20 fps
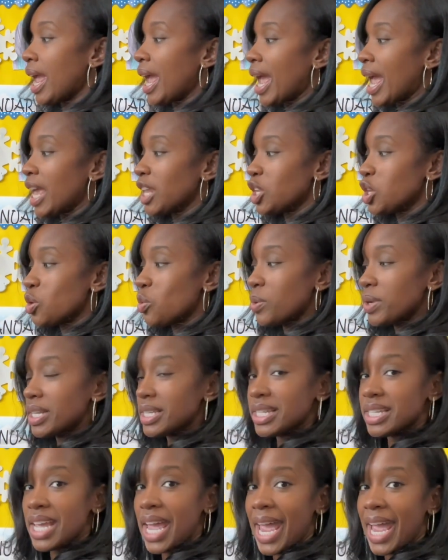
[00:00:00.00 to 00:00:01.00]
and you would
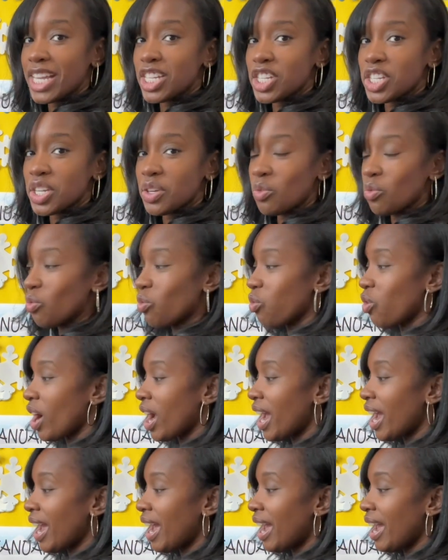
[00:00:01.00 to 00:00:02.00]
attach it
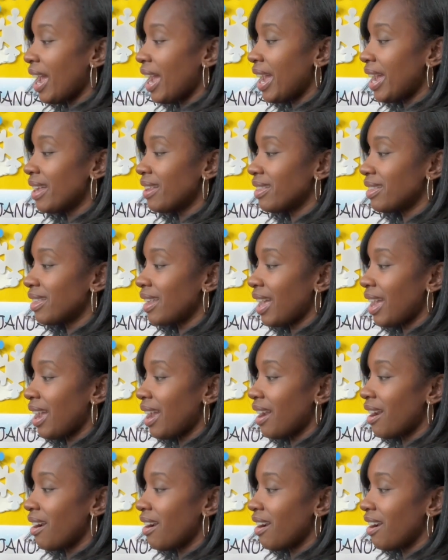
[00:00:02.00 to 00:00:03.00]
right
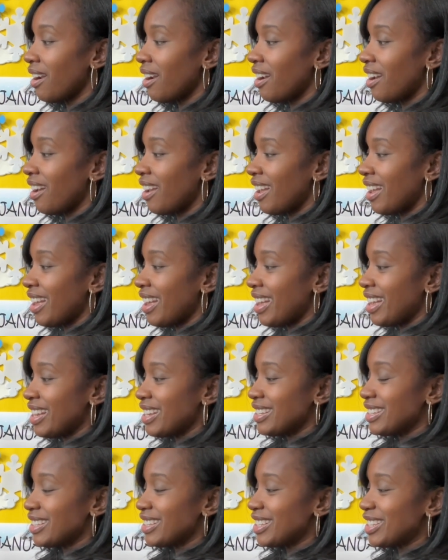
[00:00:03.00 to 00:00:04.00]
there
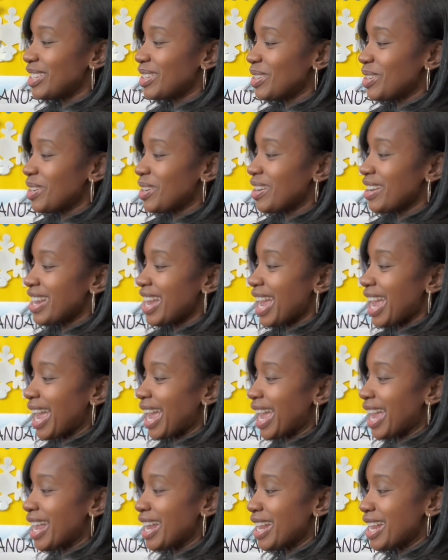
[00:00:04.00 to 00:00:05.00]
to
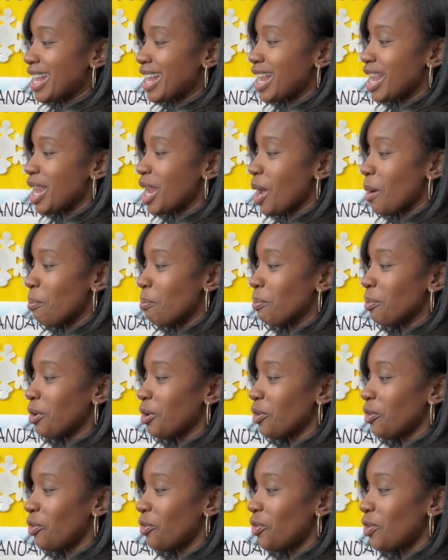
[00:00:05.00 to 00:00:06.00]
create
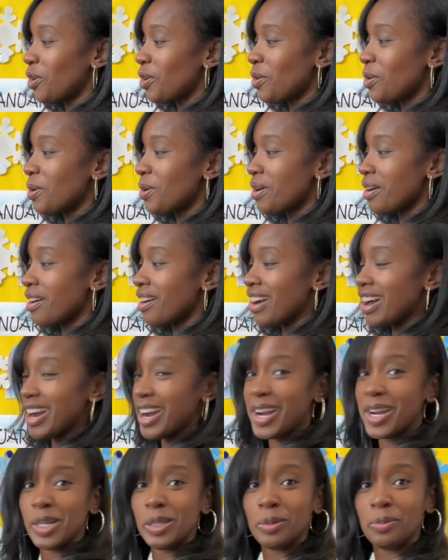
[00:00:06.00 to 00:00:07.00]
number
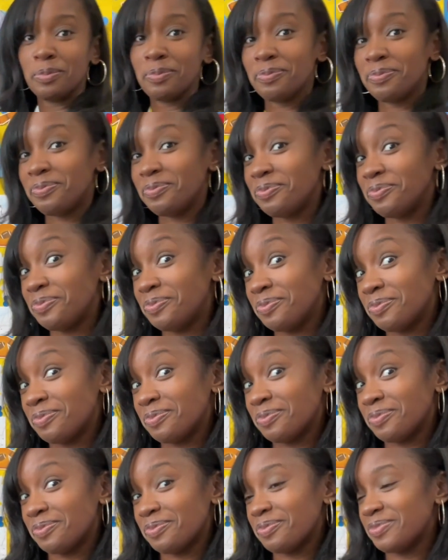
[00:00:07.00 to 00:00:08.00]
four.
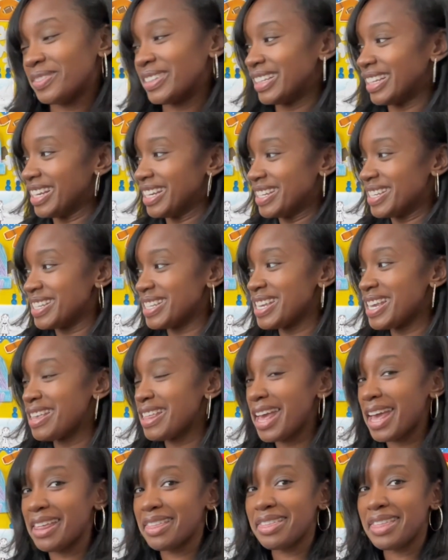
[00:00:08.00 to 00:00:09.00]
Do you see
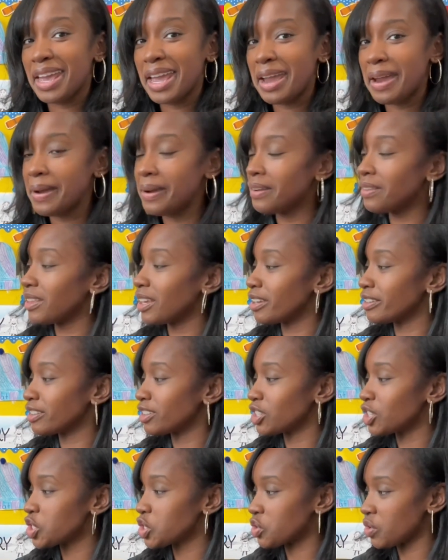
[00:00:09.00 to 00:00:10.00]
that there? There's
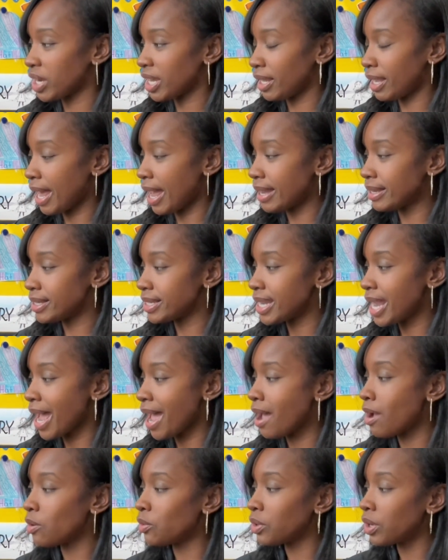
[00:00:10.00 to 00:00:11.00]
a straight line down.